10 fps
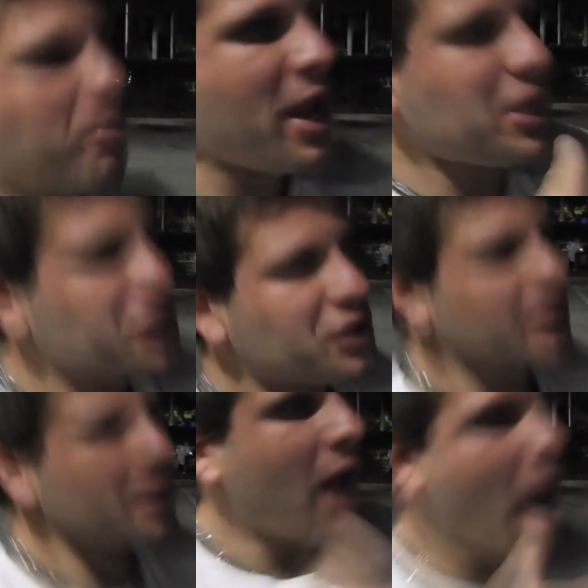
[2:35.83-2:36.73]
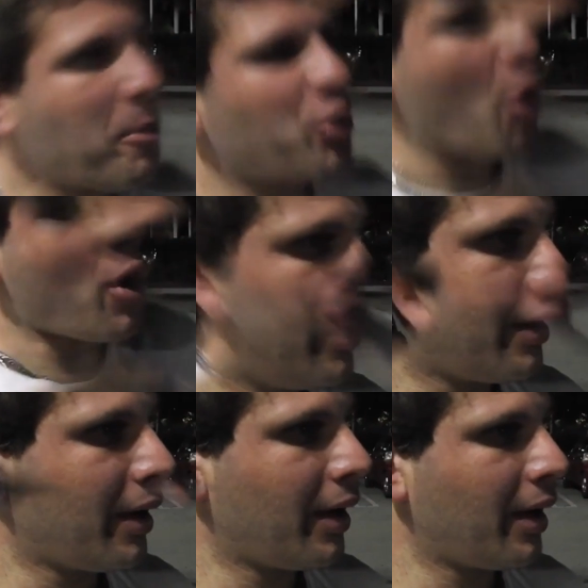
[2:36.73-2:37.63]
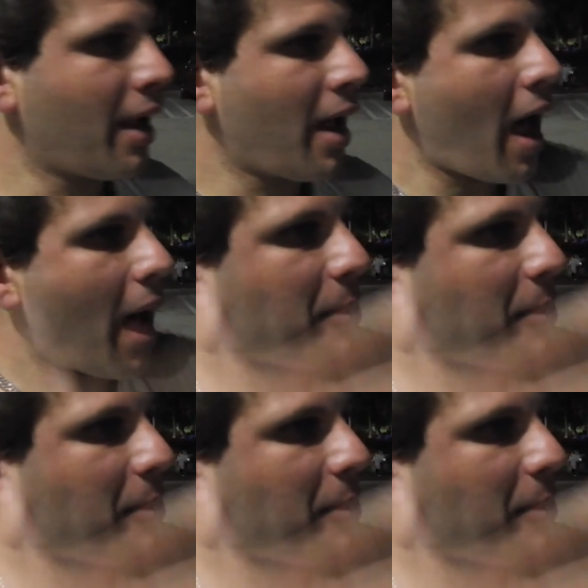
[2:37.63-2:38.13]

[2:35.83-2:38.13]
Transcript: Bitch, Two, I'm going to one, tired.